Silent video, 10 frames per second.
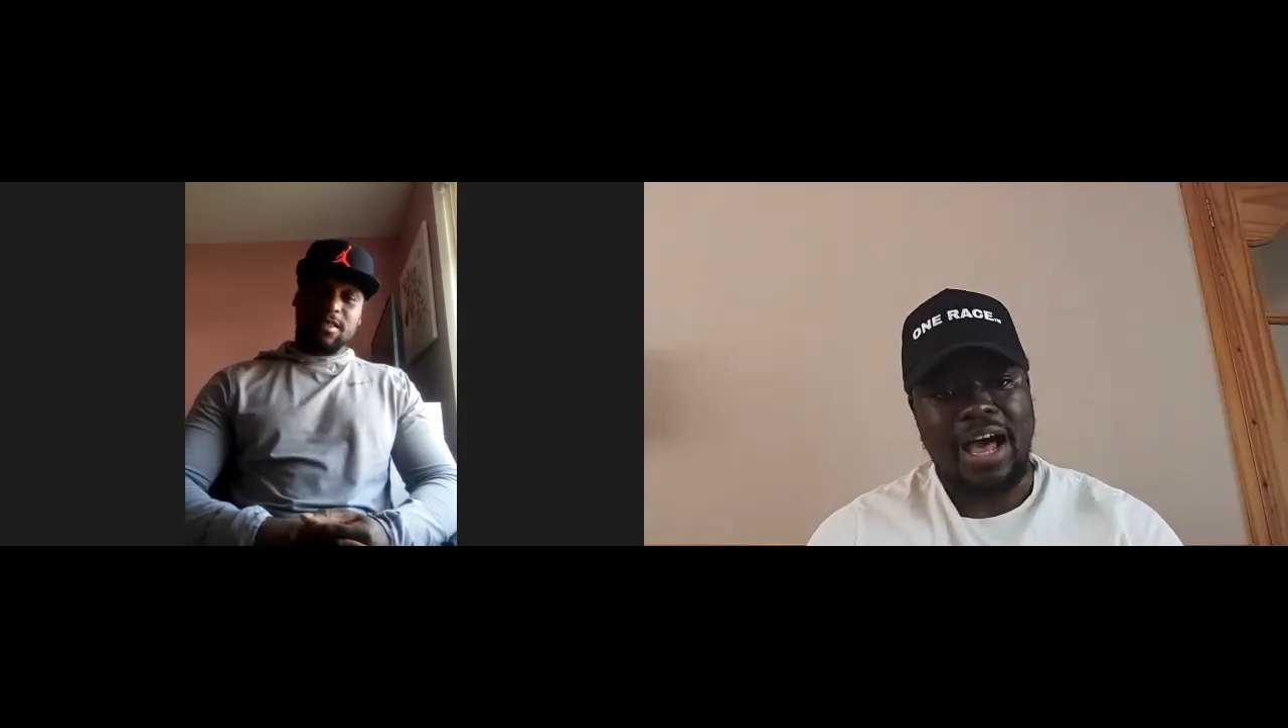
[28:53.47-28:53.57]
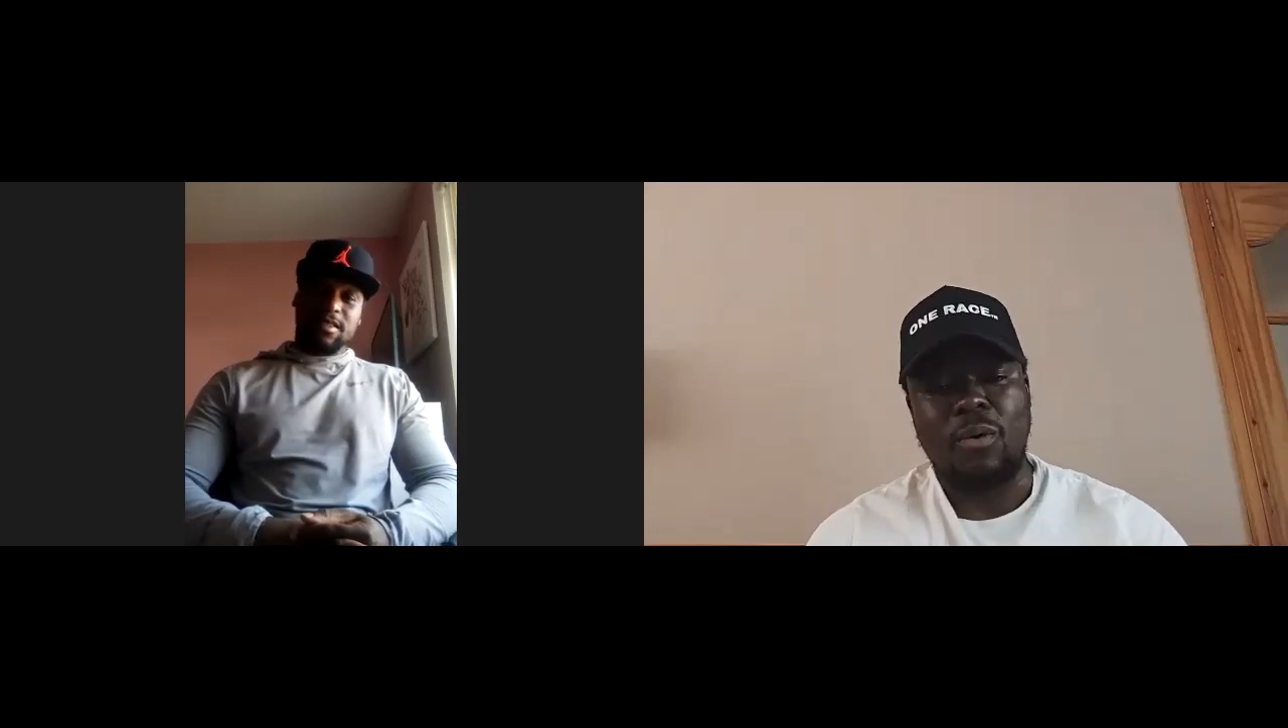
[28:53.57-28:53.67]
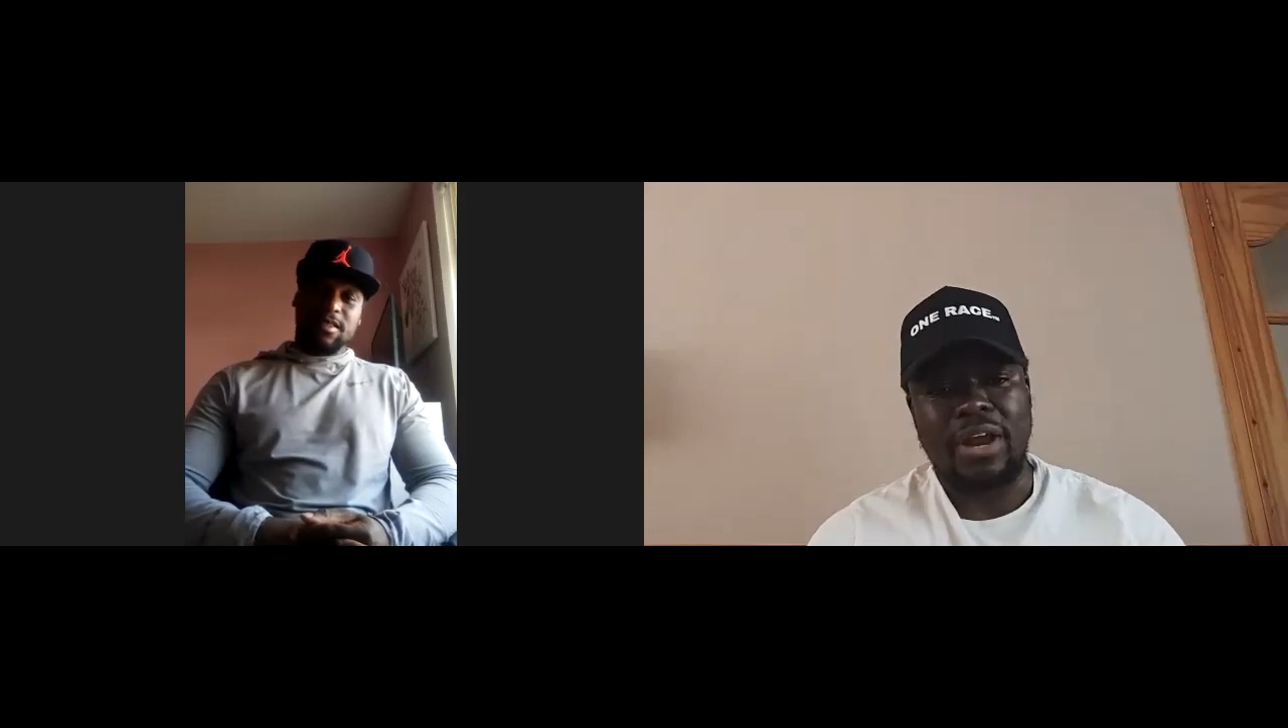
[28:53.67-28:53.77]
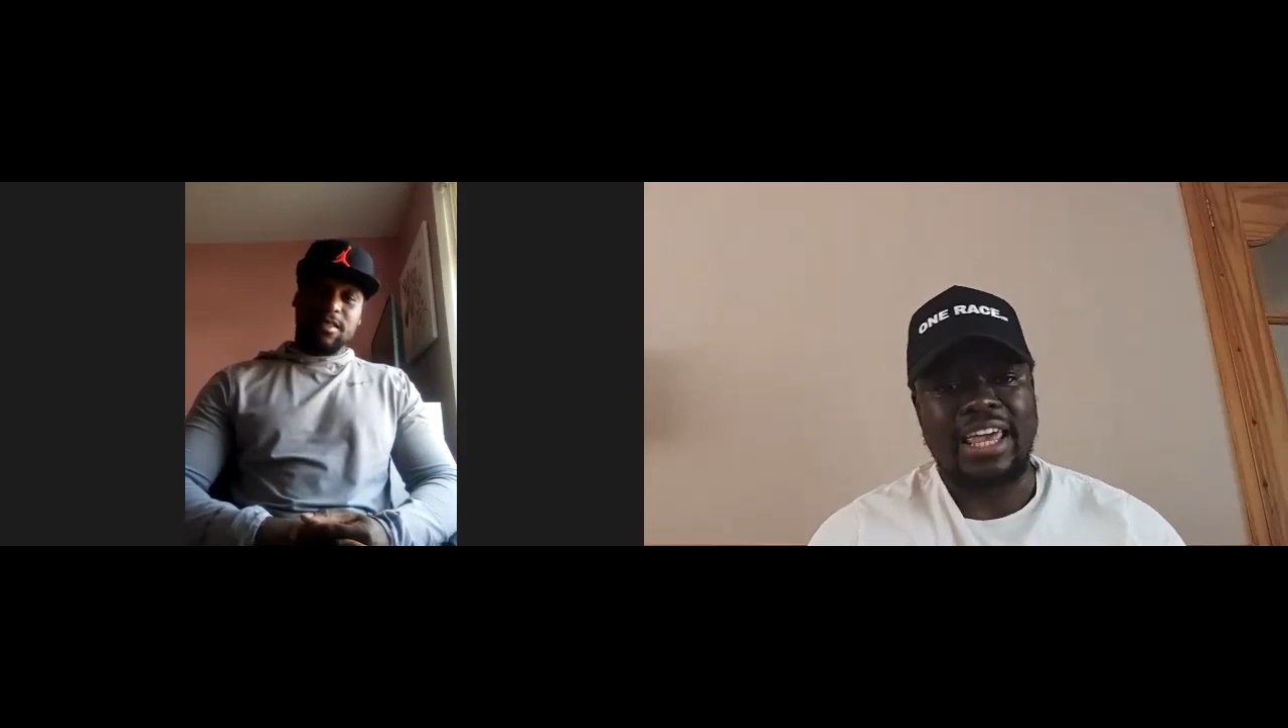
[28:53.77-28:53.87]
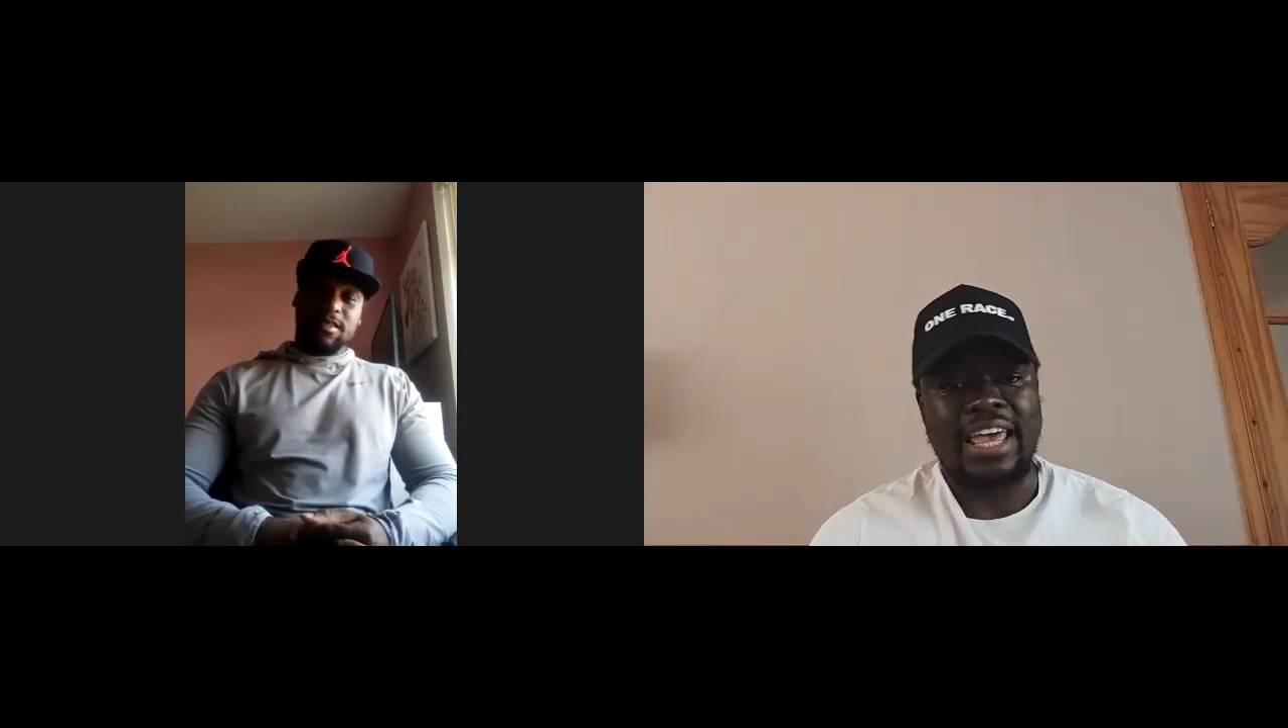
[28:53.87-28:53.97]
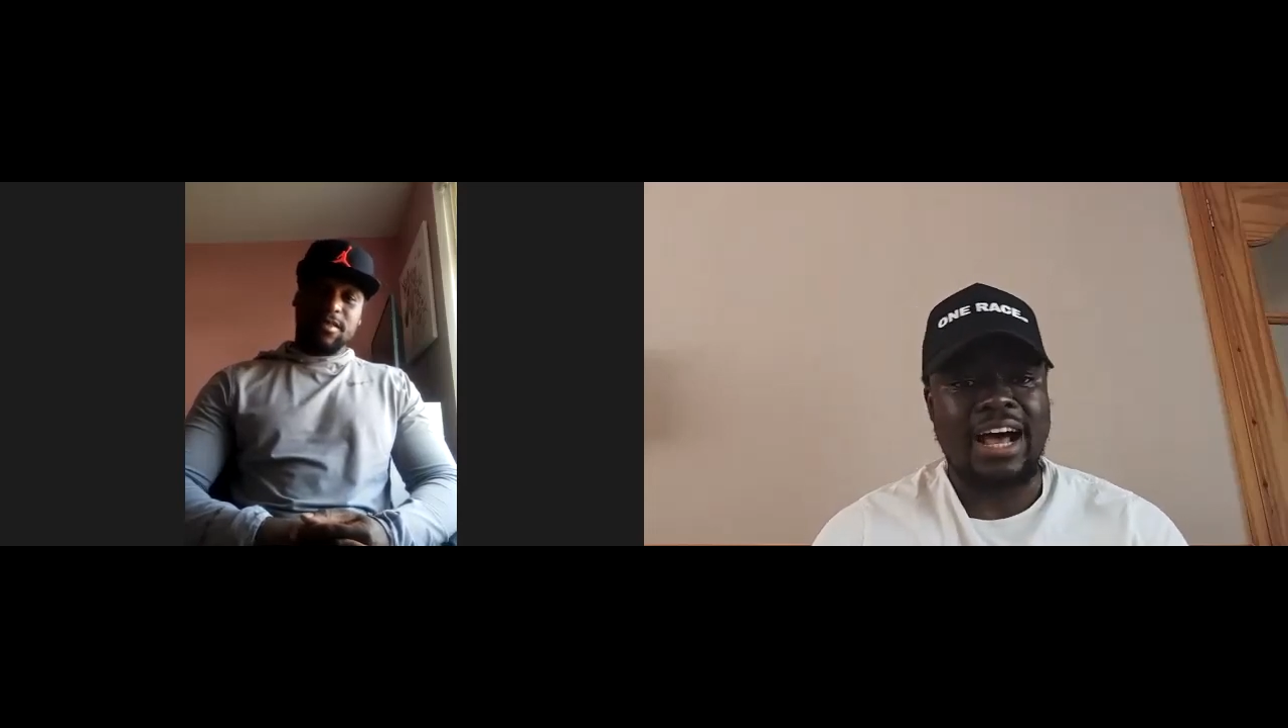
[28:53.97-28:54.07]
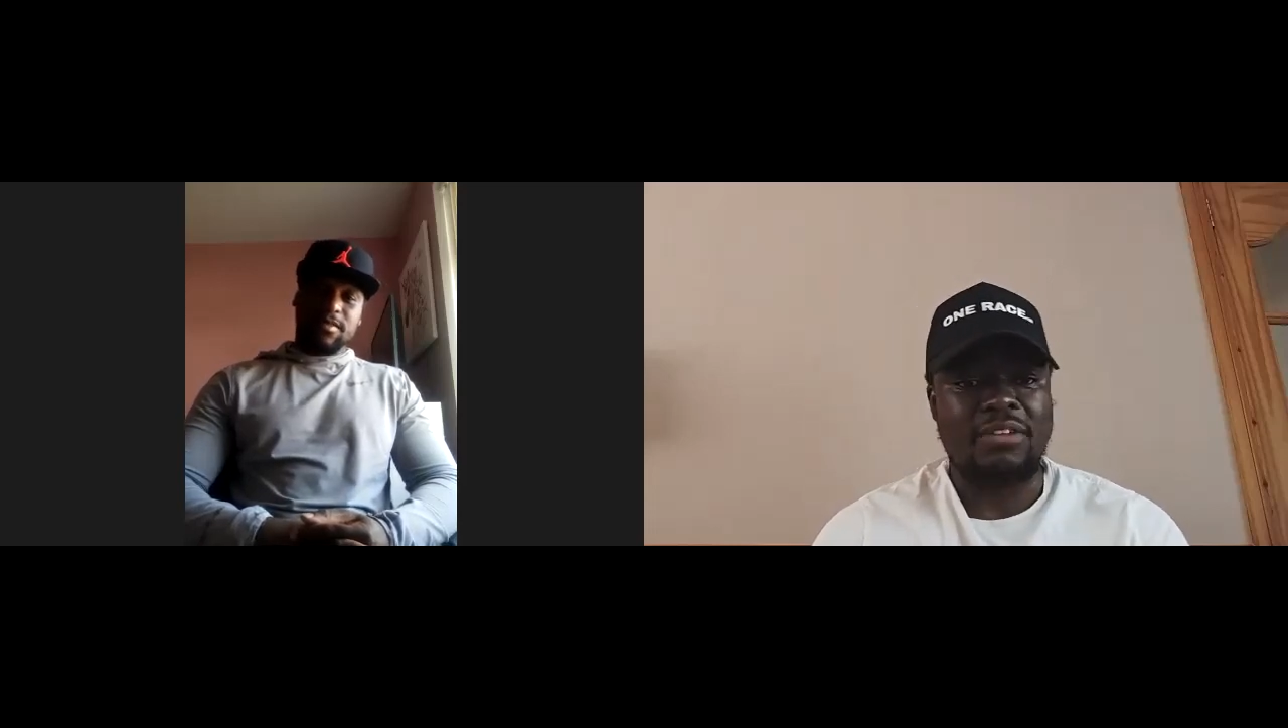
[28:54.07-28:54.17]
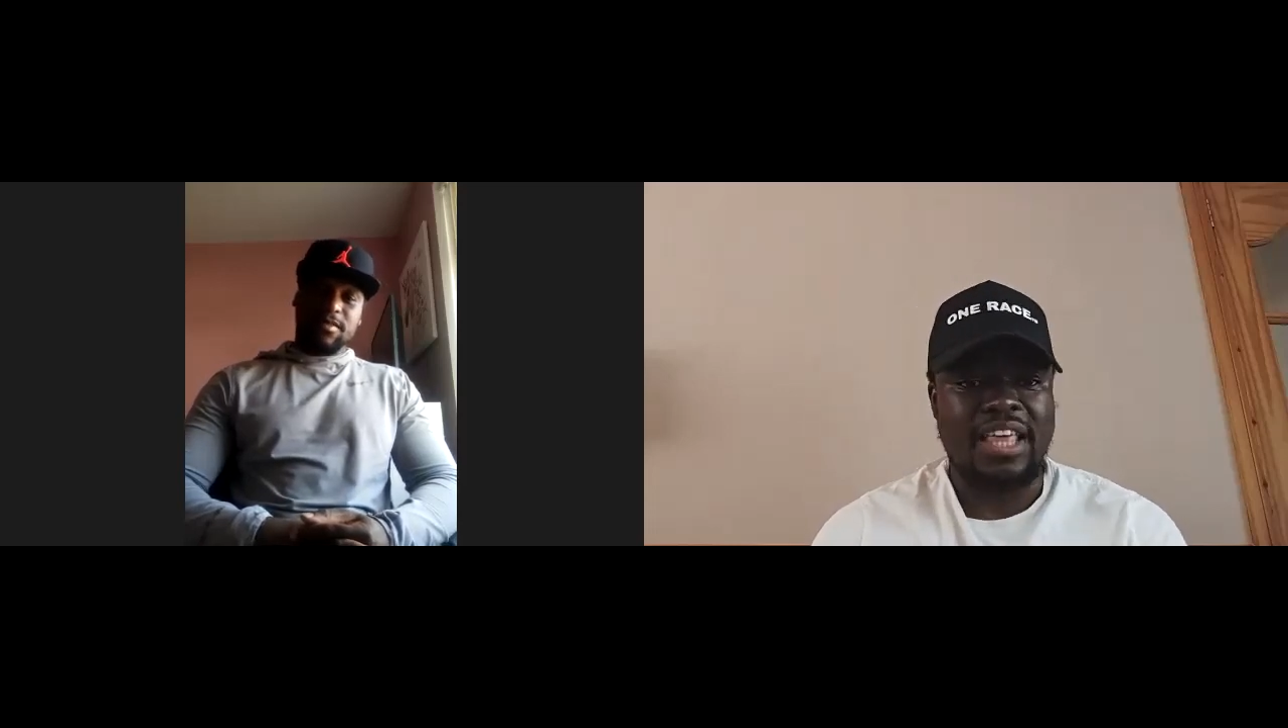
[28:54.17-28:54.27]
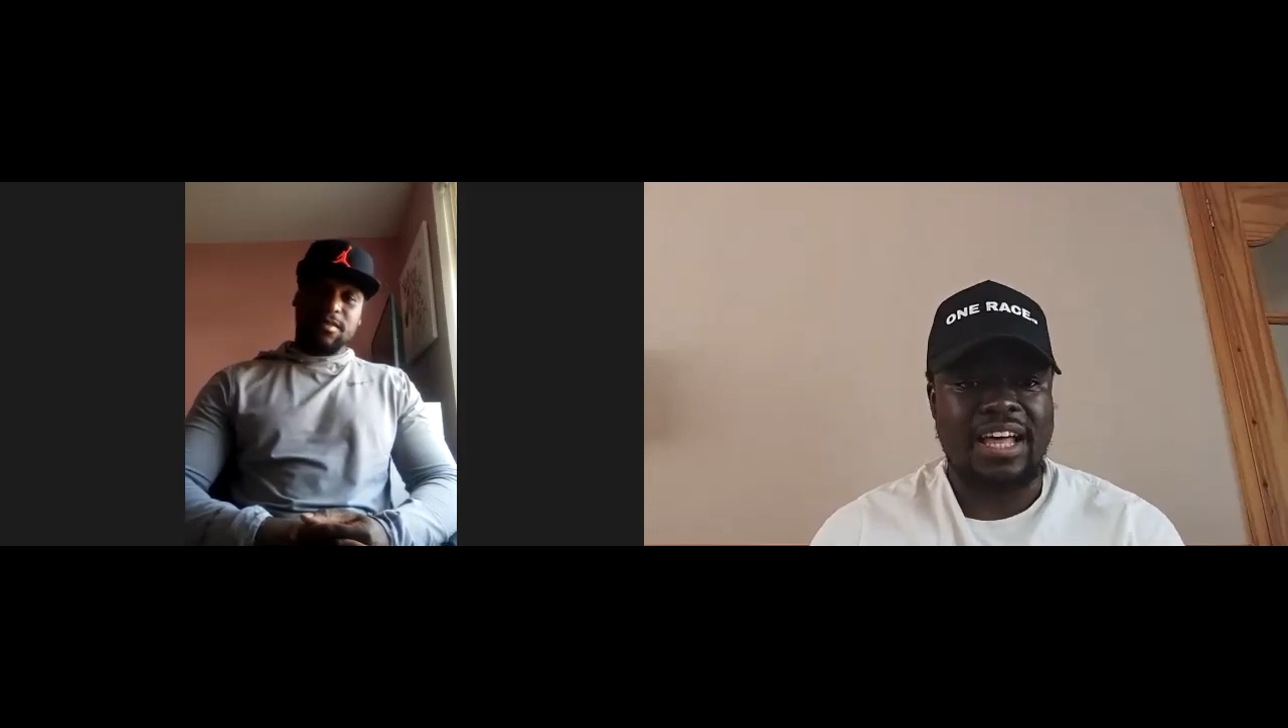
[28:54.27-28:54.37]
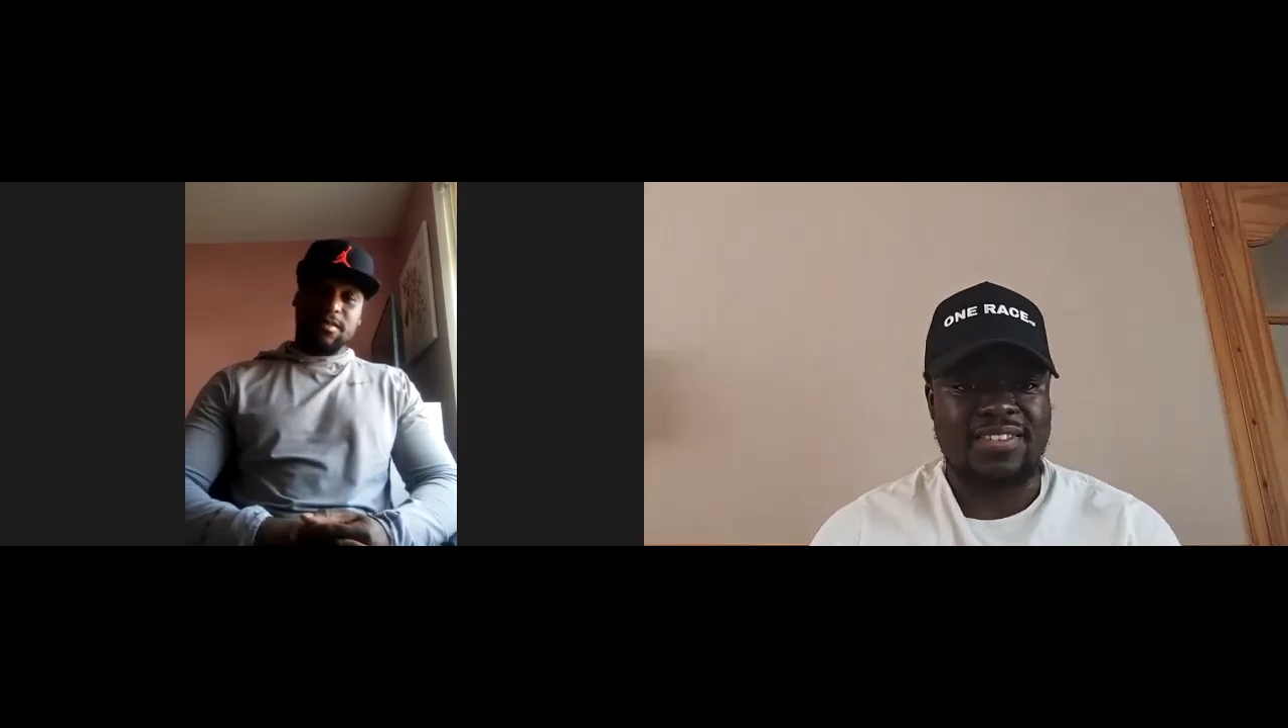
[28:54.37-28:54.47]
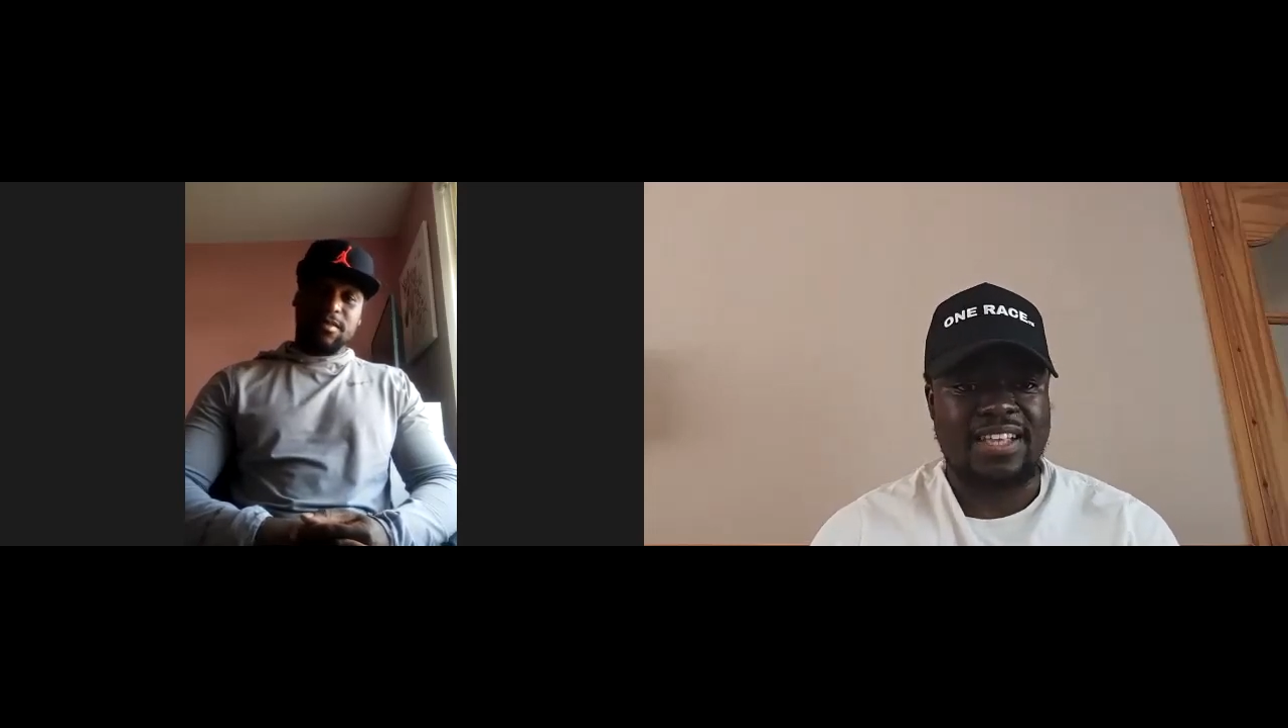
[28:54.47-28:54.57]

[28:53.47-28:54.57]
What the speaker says: I want to get out there and